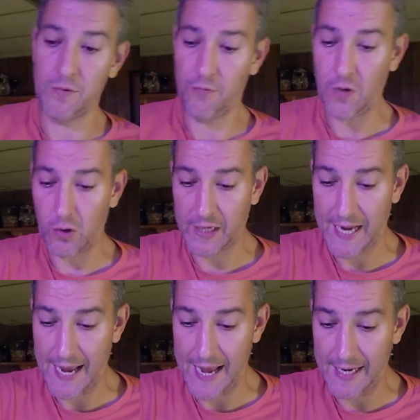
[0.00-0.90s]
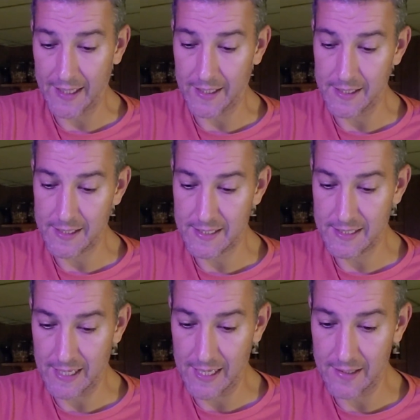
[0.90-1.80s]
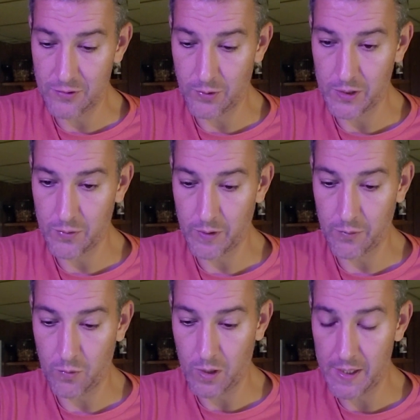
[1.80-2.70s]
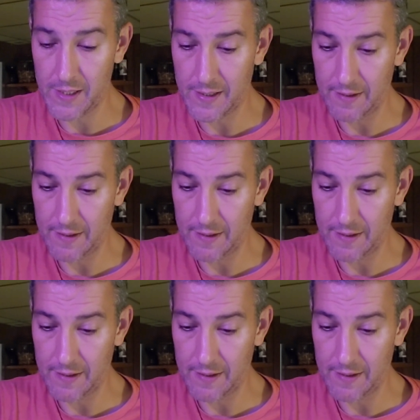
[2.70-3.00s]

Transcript: to Volcanic Estate 2021.